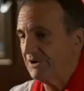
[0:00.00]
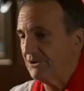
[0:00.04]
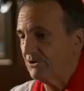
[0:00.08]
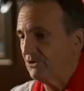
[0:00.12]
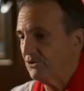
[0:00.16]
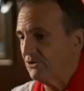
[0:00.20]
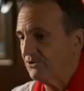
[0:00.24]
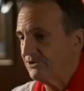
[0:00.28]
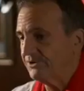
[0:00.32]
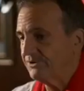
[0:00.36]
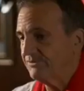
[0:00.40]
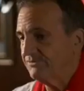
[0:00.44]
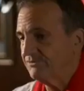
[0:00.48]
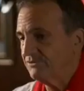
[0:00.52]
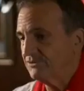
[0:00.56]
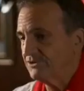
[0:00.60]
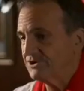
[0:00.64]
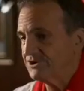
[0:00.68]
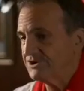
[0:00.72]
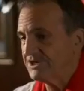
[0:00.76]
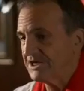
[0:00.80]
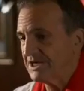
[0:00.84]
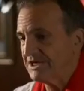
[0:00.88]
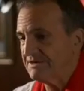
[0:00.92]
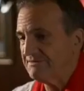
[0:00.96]
I think the
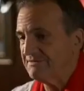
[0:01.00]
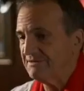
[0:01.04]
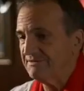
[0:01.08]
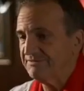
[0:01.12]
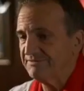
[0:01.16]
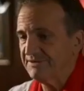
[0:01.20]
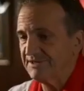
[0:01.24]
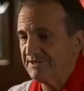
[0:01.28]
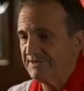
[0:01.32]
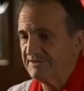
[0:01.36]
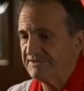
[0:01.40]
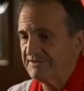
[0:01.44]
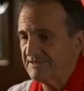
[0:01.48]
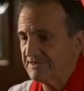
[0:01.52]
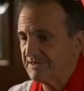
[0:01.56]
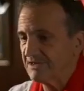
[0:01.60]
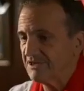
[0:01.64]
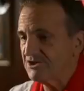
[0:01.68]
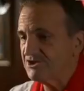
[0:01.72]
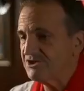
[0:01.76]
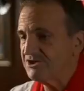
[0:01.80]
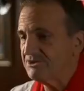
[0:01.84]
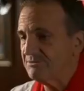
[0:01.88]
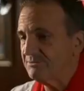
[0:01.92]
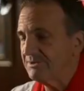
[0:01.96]
only thing that needs to be
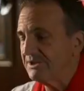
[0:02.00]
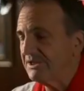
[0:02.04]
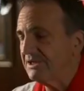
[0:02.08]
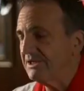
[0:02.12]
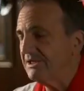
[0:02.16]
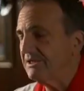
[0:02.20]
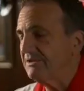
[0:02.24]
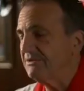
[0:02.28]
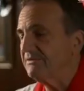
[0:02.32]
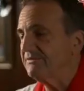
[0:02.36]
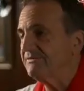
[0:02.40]
changed